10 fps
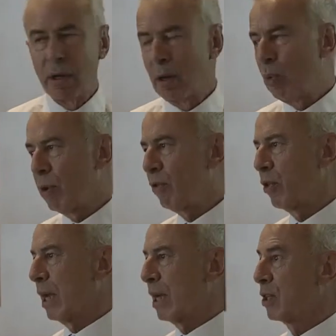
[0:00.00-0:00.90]
one of the
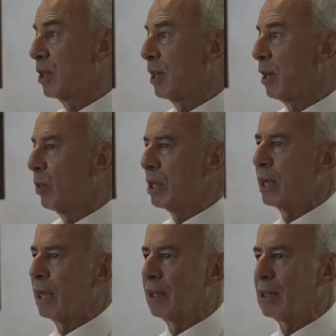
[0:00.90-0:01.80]
things that a
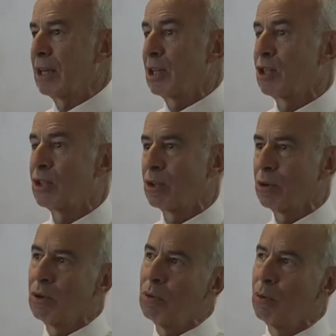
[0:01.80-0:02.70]
retailer does
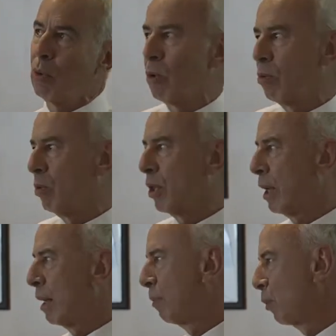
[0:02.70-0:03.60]
with
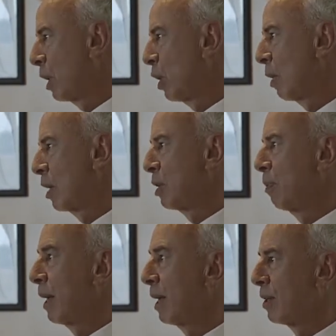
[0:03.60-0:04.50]
a new
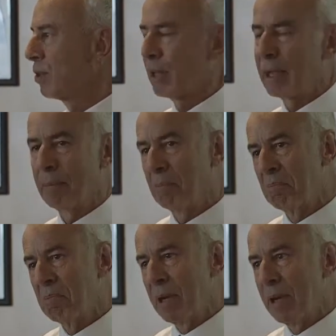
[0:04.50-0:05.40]
ICP is they
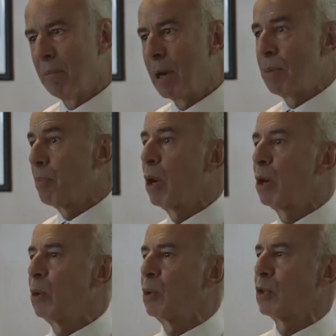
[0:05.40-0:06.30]
might
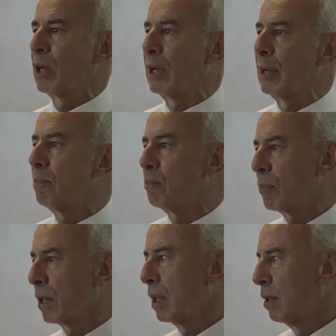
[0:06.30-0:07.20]
propose an
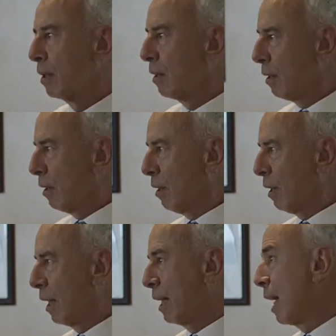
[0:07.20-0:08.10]

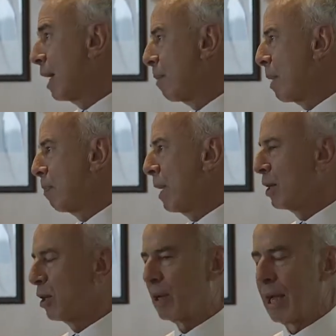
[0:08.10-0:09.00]

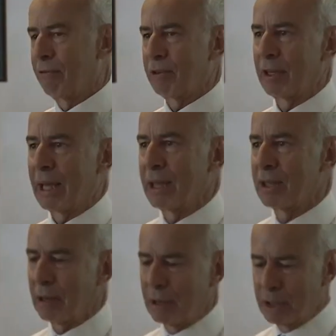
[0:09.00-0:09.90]
MEP to look after
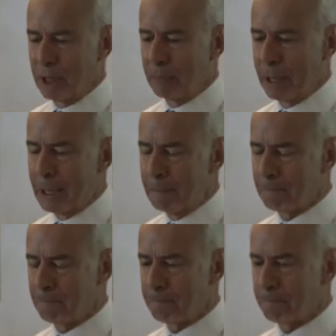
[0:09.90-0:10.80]
that ICP.
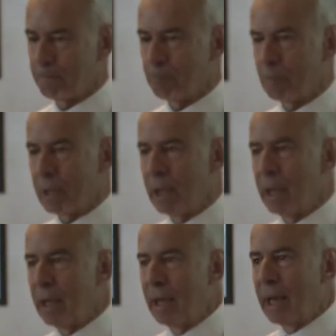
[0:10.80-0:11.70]

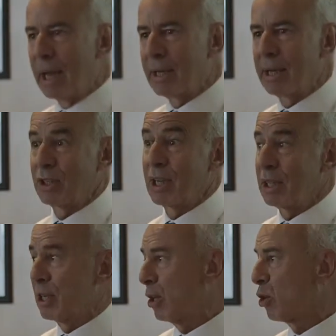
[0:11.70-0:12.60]
And that
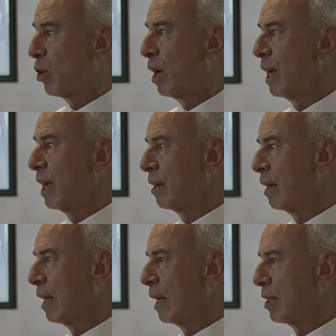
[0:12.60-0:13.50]
sets in train
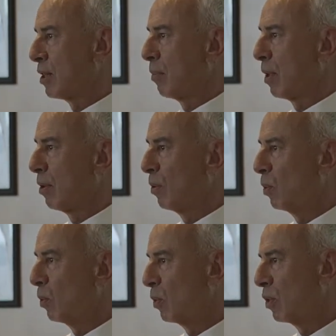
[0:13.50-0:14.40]
something
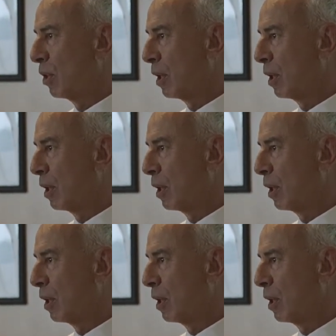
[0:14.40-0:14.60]
called